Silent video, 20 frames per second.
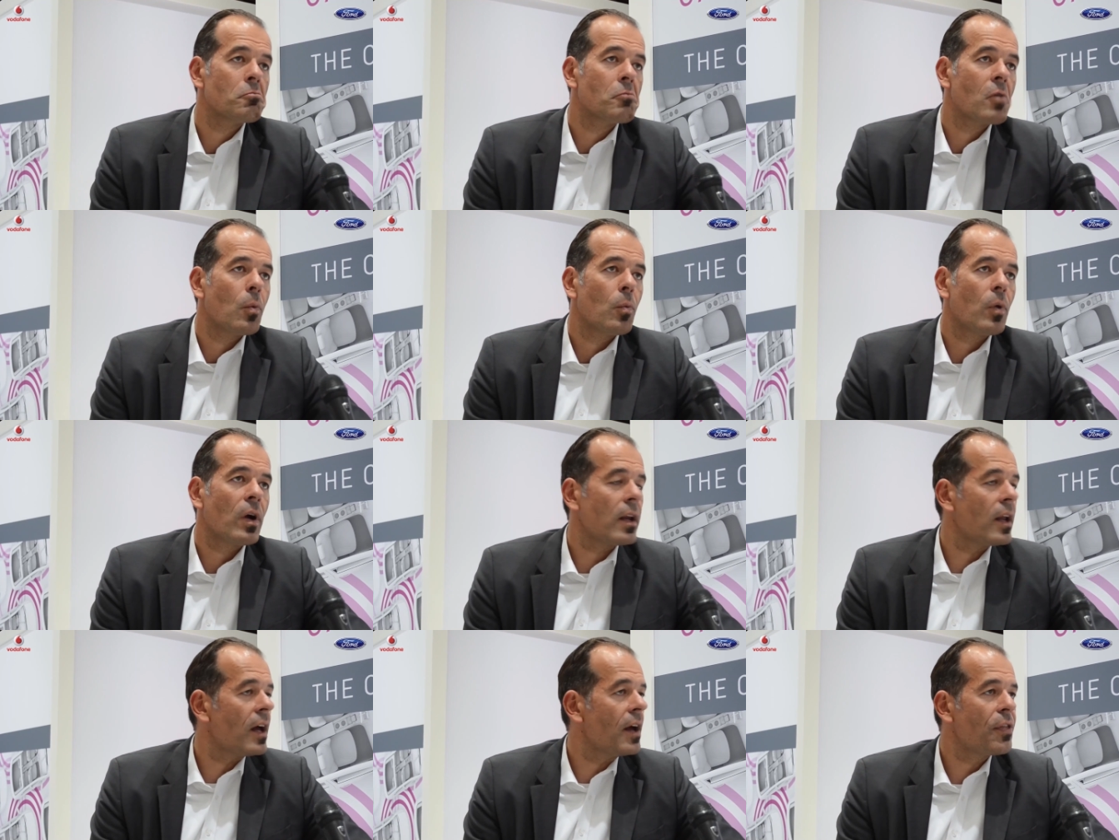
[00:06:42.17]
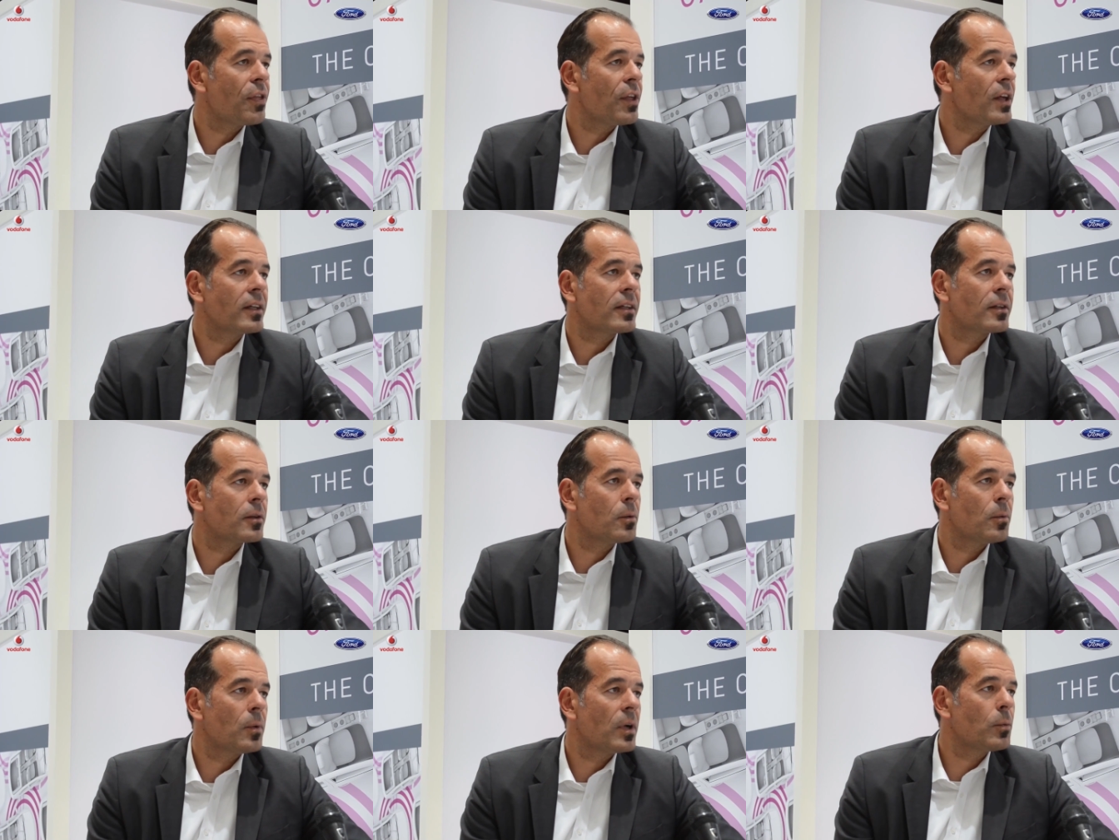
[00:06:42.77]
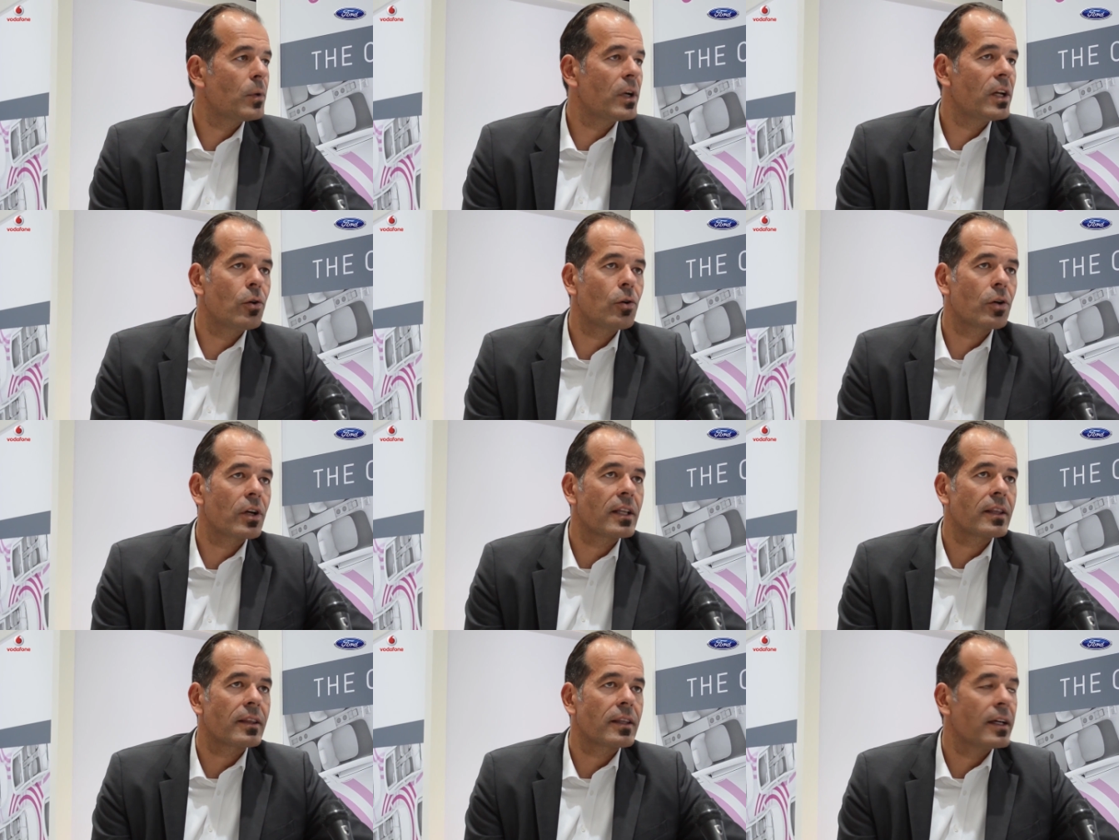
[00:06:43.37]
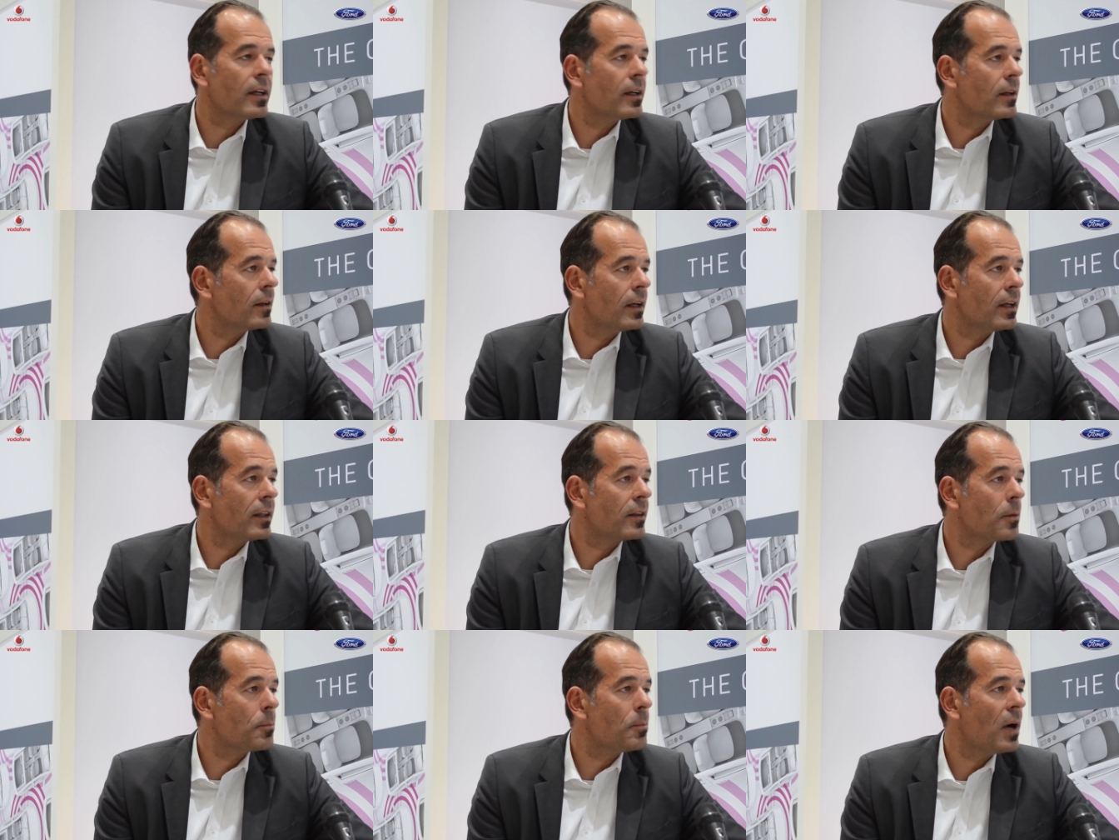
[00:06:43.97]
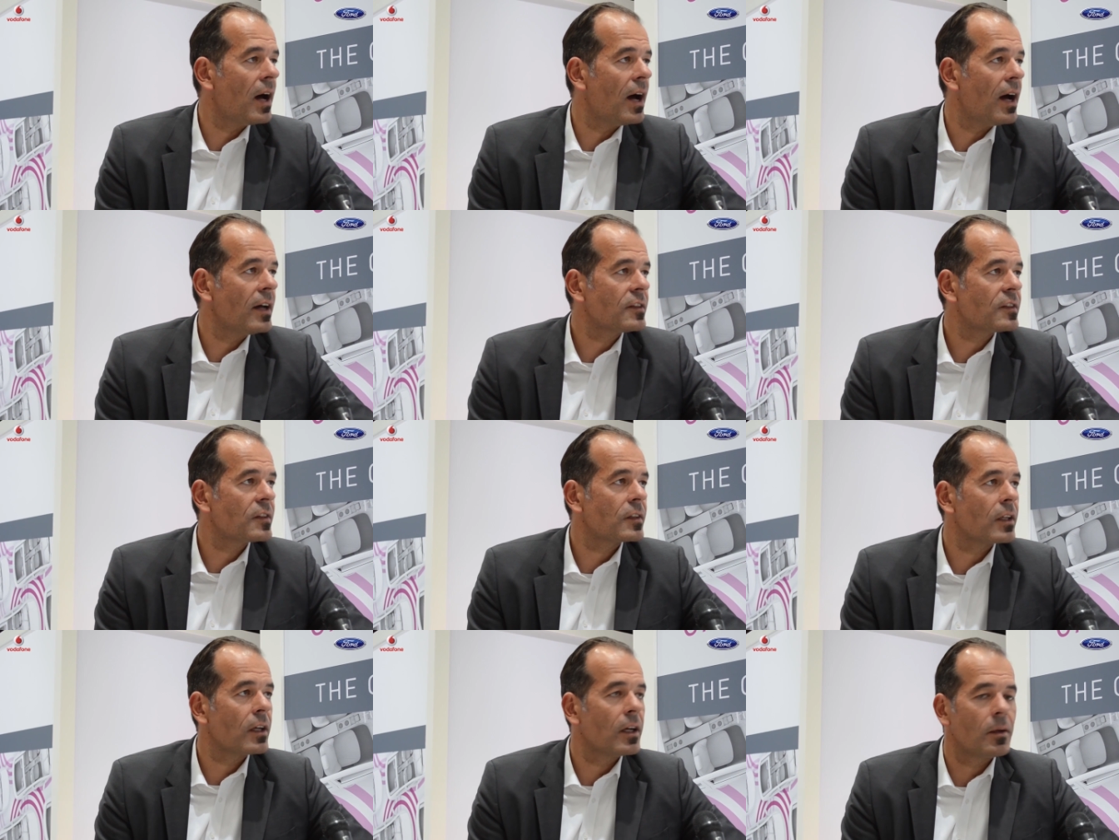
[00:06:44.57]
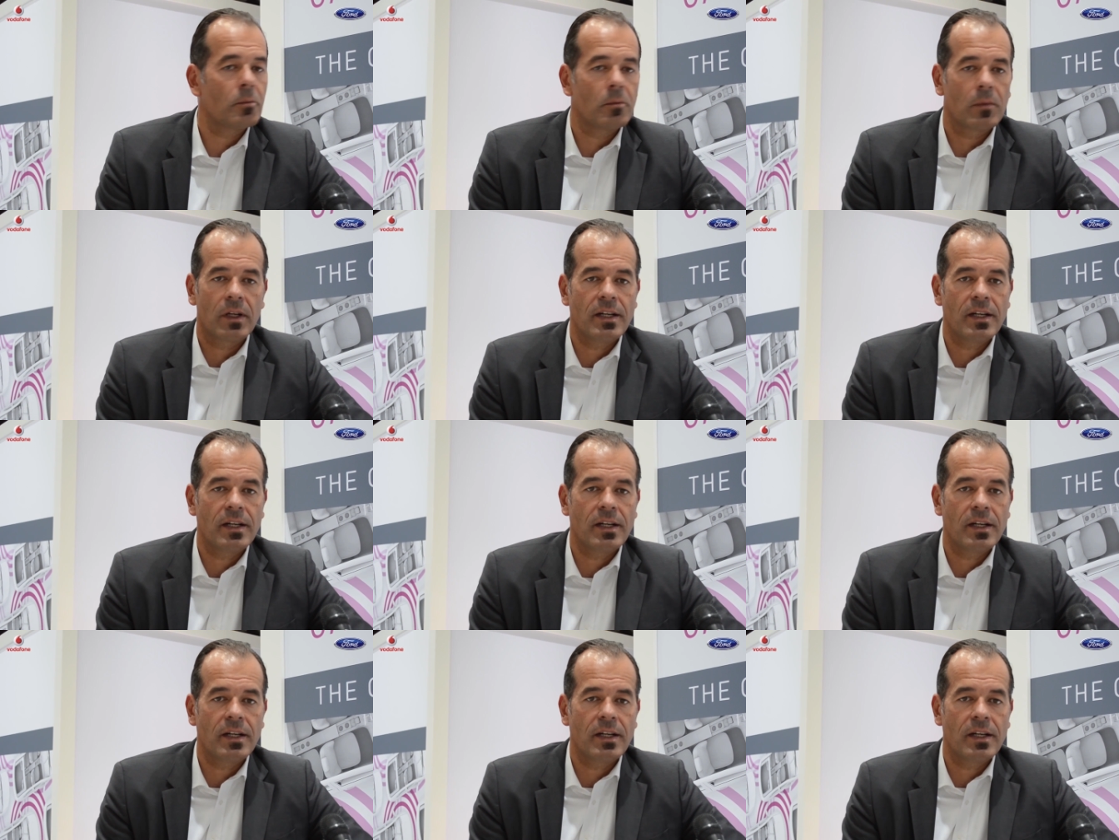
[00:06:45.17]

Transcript: Well, I think when we look at the at the past, um,